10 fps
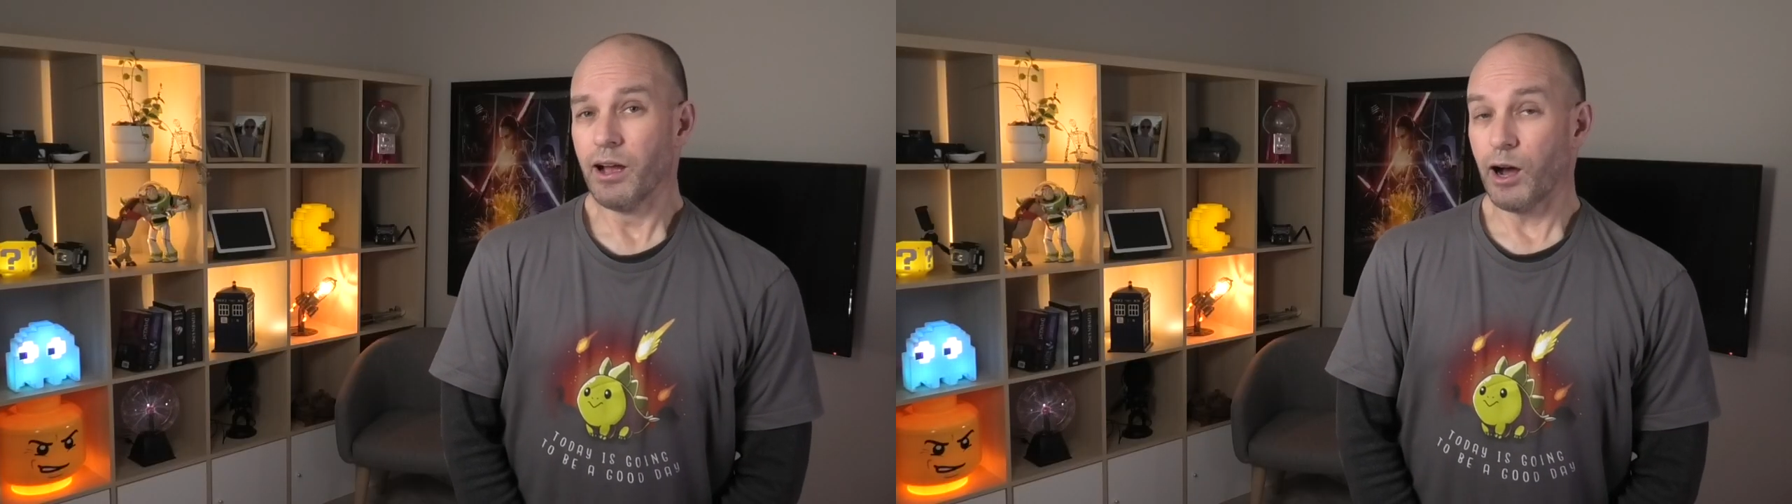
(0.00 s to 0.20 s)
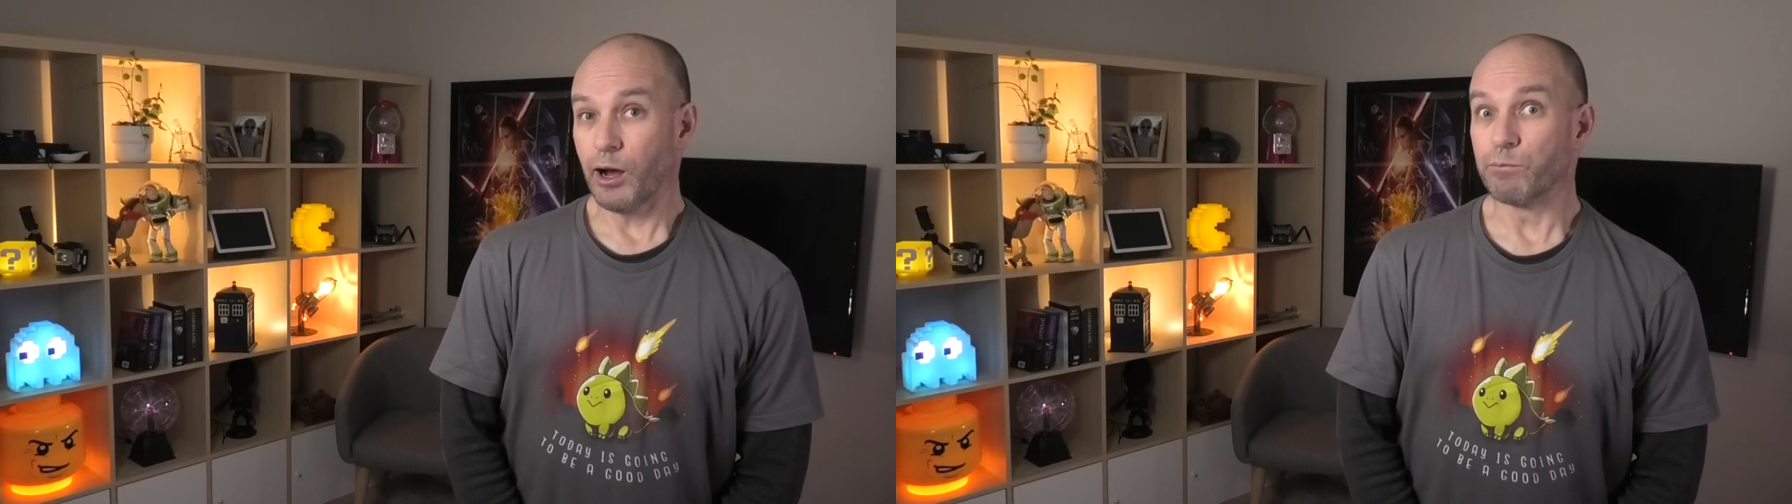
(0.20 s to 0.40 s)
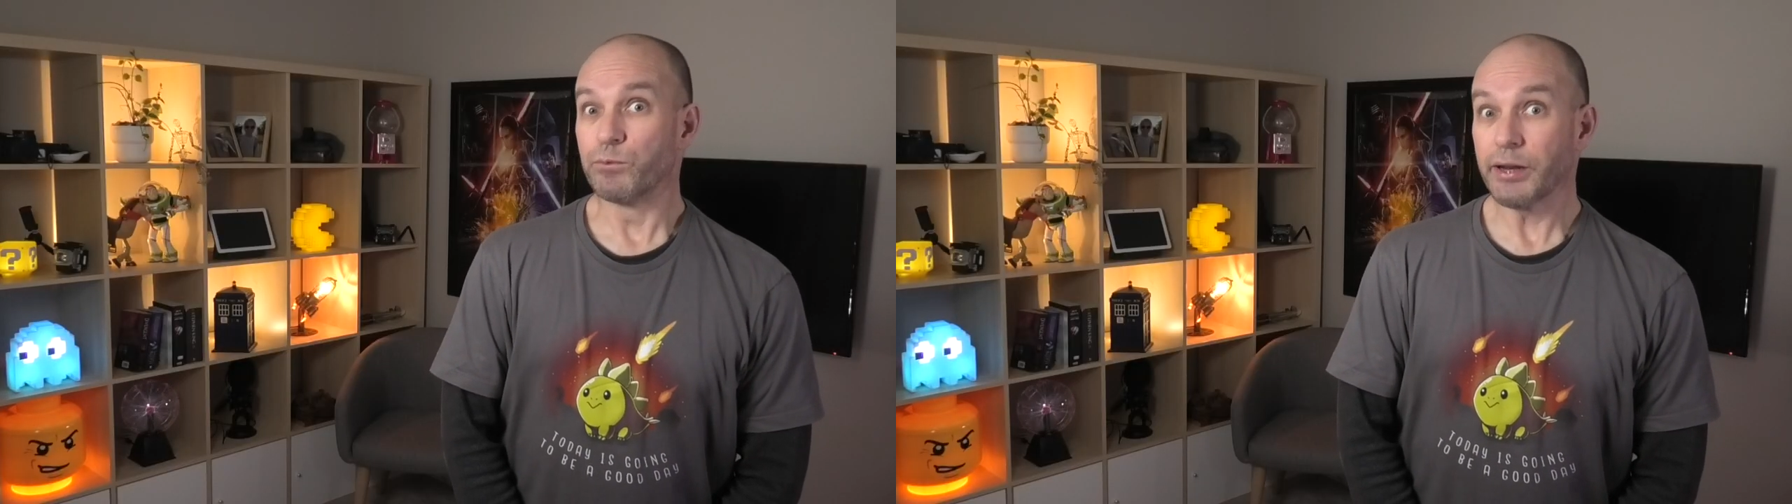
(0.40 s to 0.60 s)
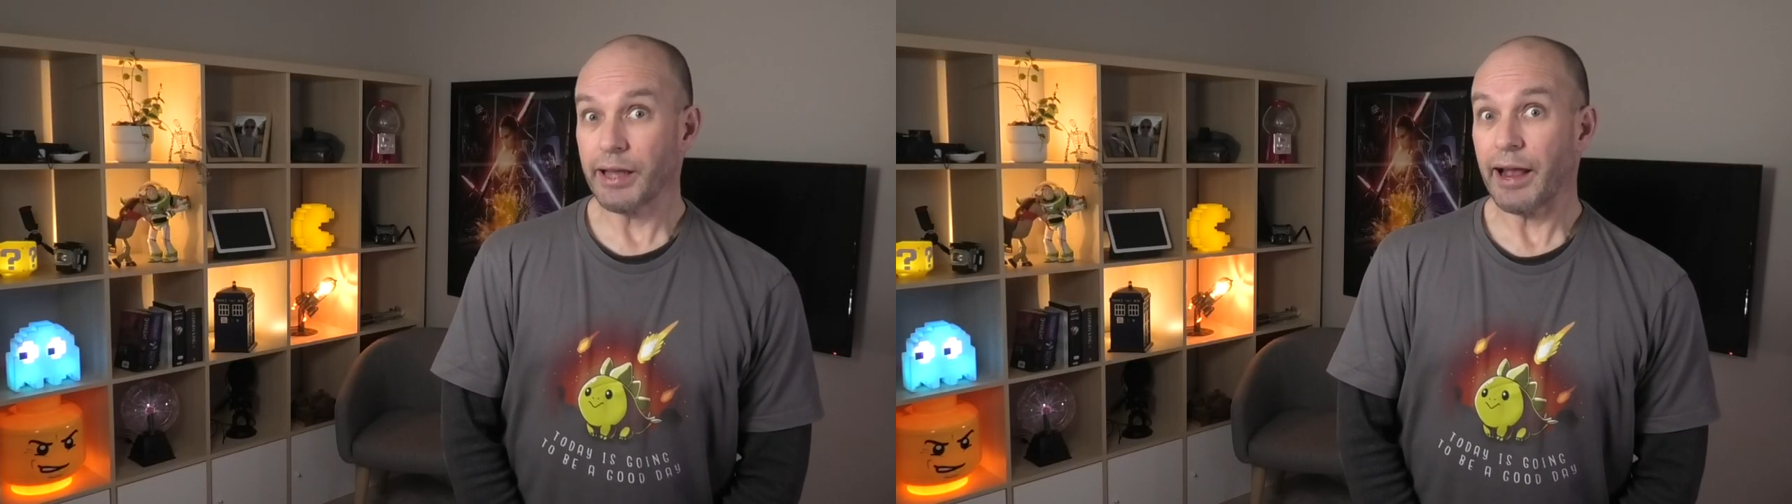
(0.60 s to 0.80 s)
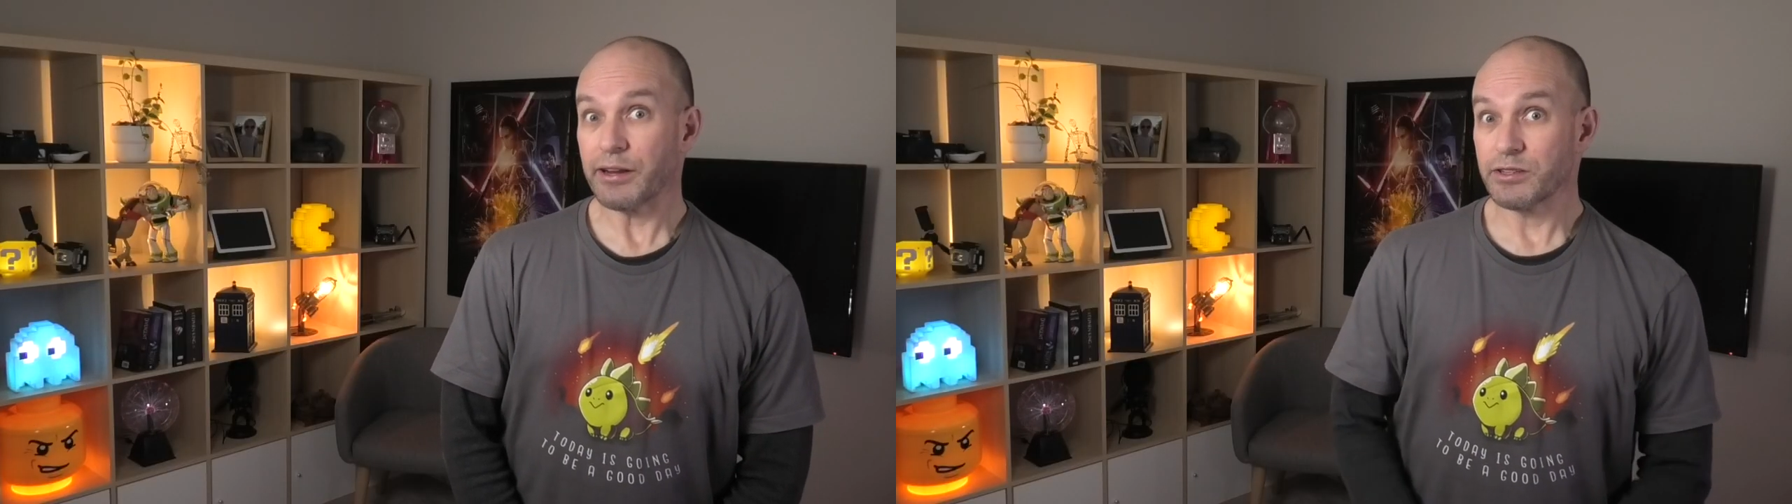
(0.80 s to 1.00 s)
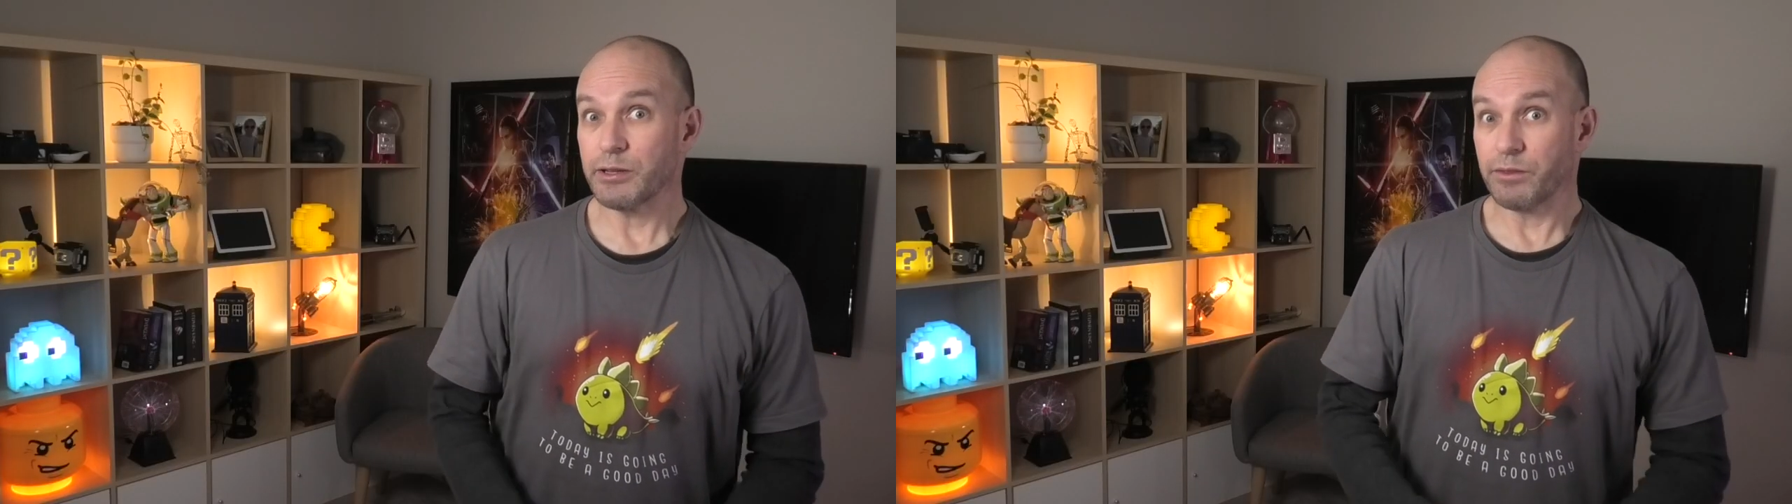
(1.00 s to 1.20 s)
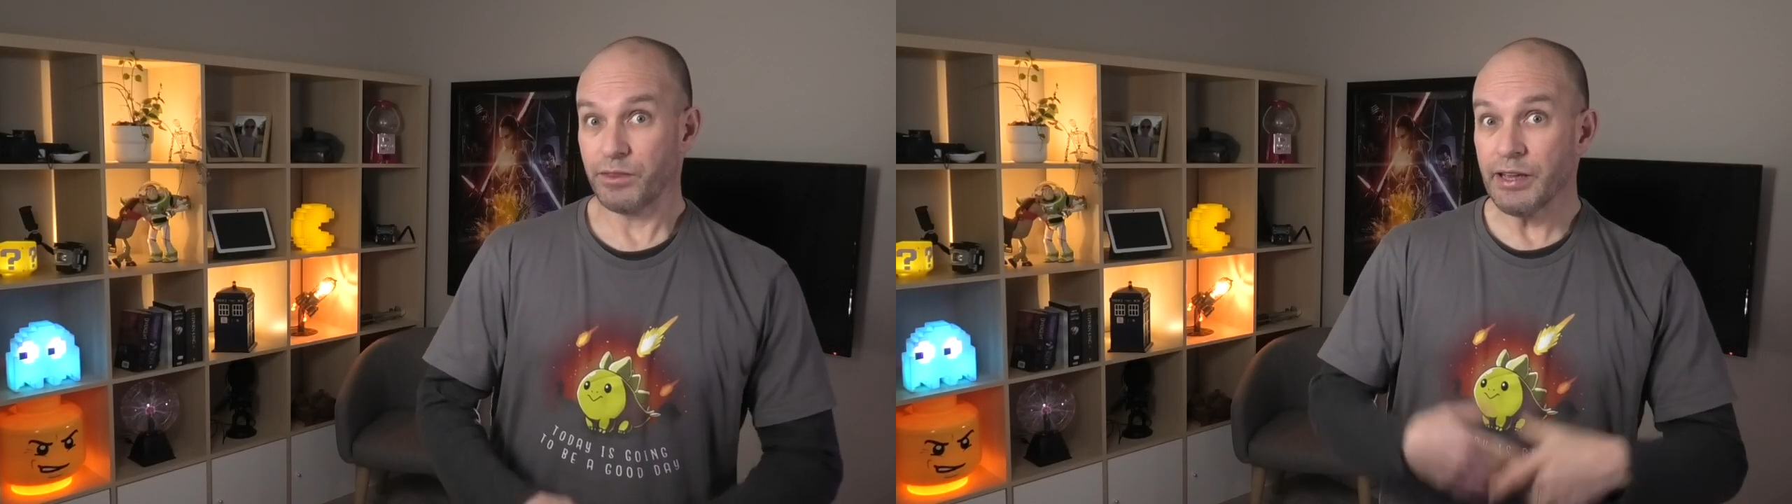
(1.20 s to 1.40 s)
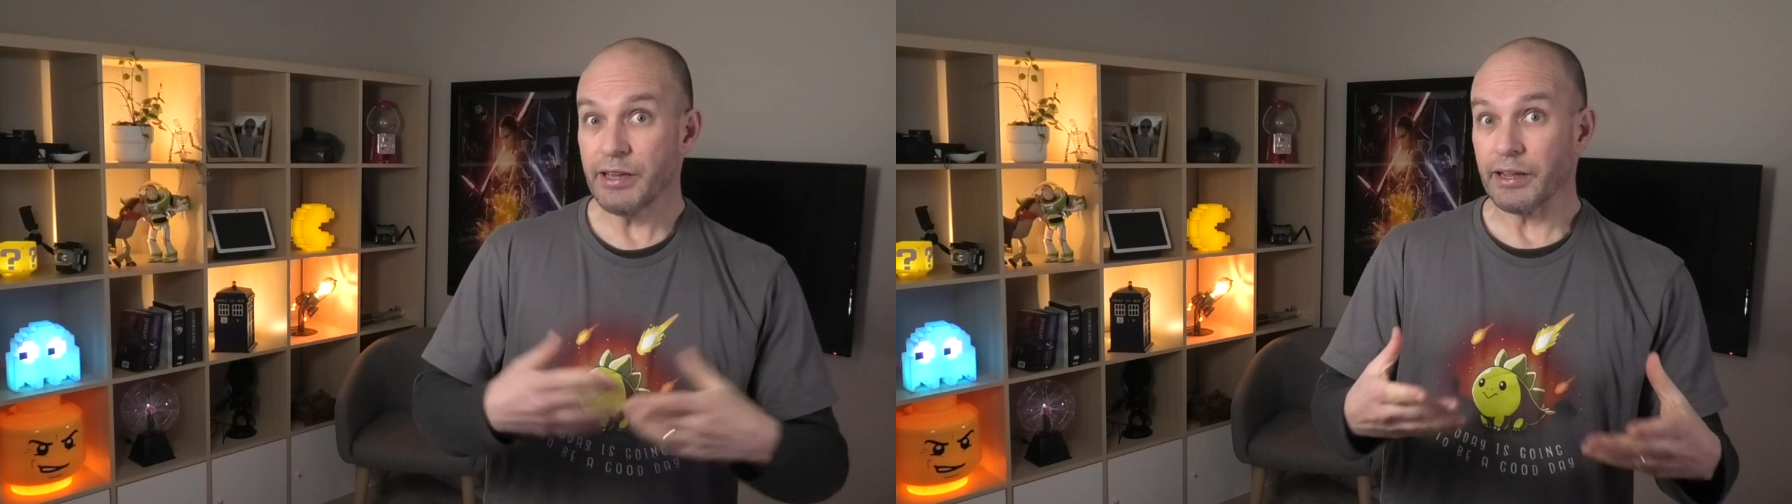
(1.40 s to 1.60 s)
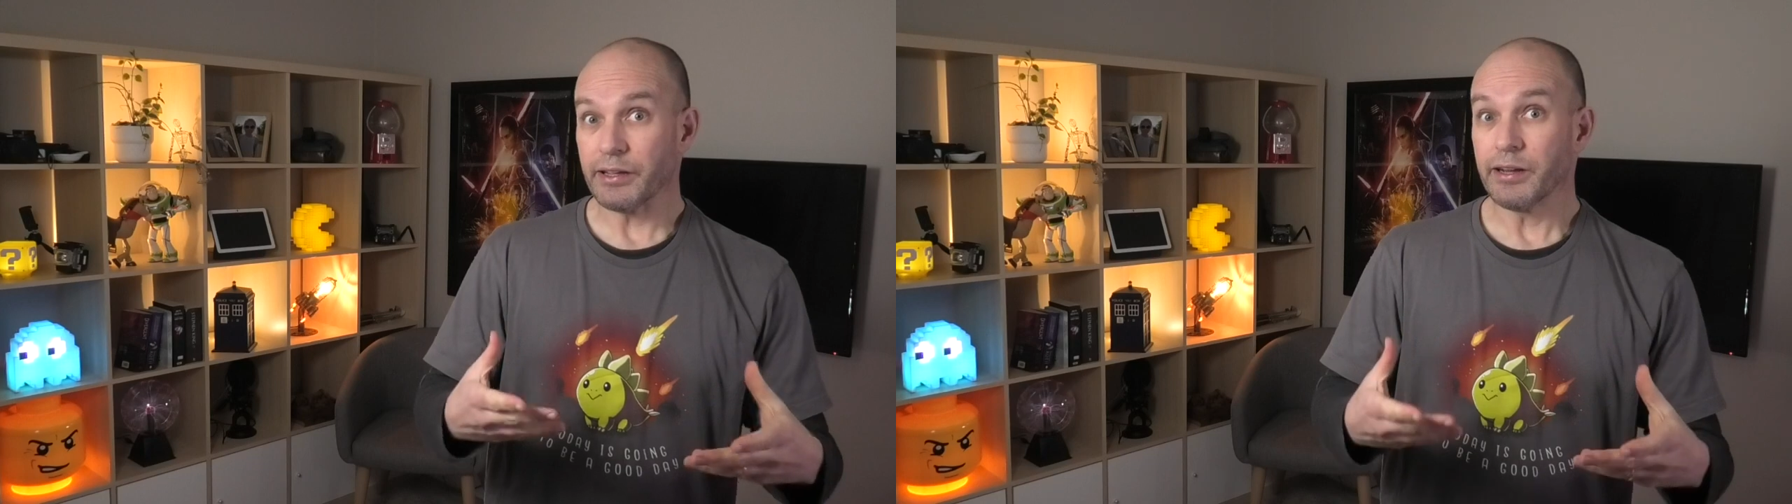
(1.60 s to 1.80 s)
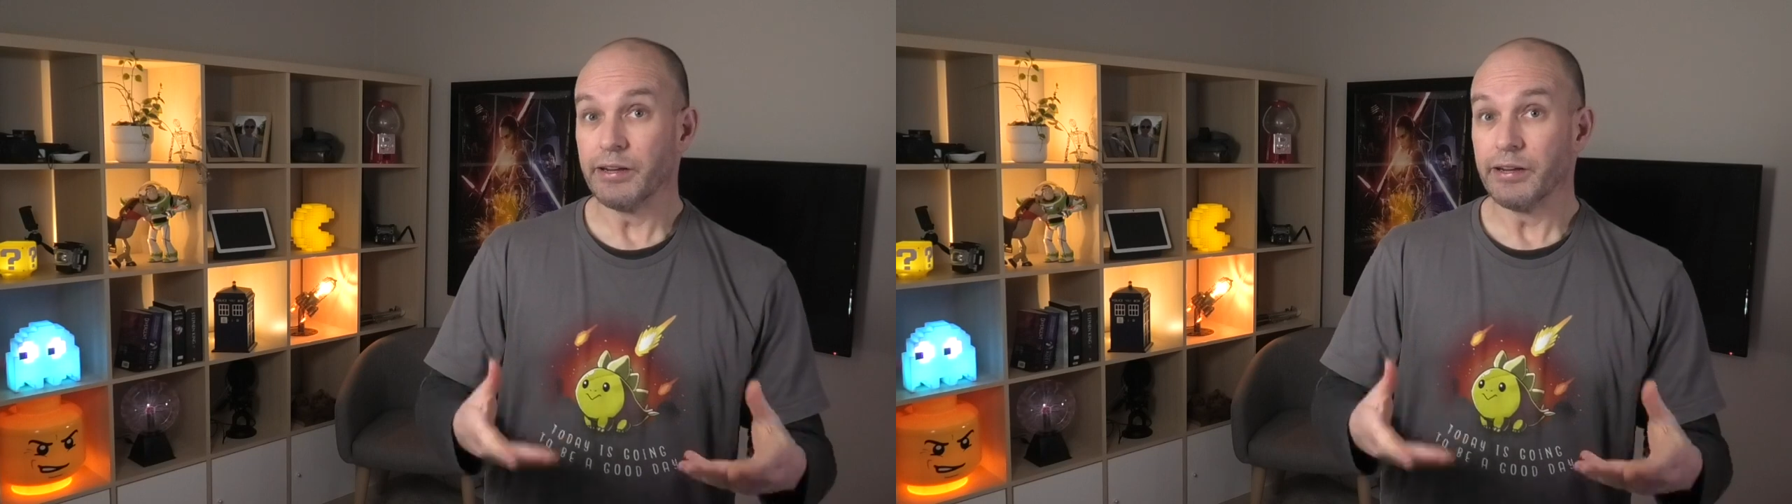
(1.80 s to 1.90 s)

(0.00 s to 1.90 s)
I'm really actually thinking